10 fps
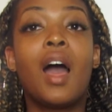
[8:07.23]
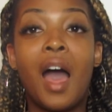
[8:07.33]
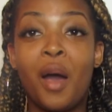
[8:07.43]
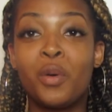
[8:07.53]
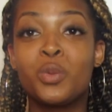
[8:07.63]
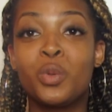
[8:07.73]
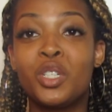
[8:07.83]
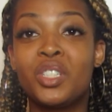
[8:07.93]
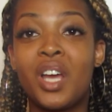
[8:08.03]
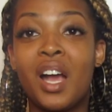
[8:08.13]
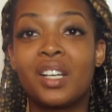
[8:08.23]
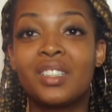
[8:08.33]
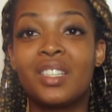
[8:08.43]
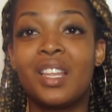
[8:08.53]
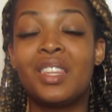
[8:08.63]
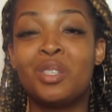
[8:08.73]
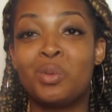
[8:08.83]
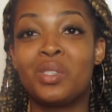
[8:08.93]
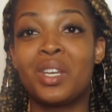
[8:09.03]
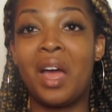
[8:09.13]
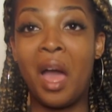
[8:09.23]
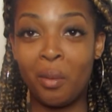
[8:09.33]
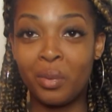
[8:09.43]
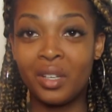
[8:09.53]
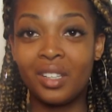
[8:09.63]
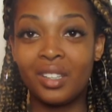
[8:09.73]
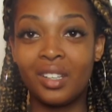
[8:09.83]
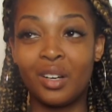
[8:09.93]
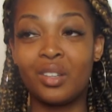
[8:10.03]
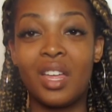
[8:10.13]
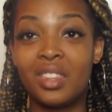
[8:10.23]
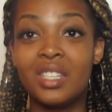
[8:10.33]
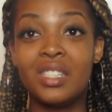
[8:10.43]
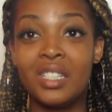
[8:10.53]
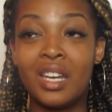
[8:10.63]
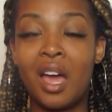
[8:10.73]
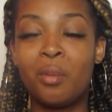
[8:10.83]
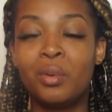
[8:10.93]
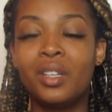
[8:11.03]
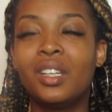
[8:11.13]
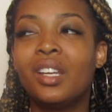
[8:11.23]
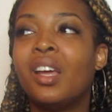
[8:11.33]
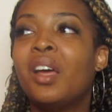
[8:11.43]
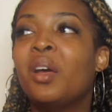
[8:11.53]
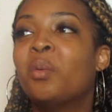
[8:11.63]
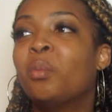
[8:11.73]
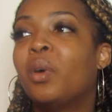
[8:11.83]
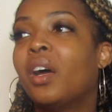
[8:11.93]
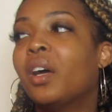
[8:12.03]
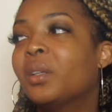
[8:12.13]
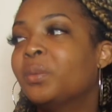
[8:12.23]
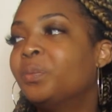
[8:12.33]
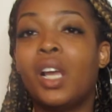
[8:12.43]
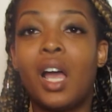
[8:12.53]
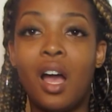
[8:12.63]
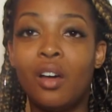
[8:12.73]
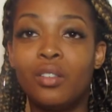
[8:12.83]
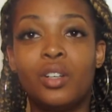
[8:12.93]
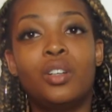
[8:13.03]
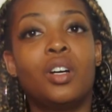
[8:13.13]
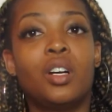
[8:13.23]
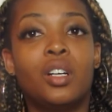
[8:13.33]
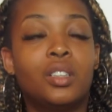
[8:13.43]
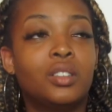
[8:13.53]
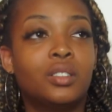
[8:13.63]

I was pretty shocked that this was gonna happen, or that this did happen, but I don't know, girl.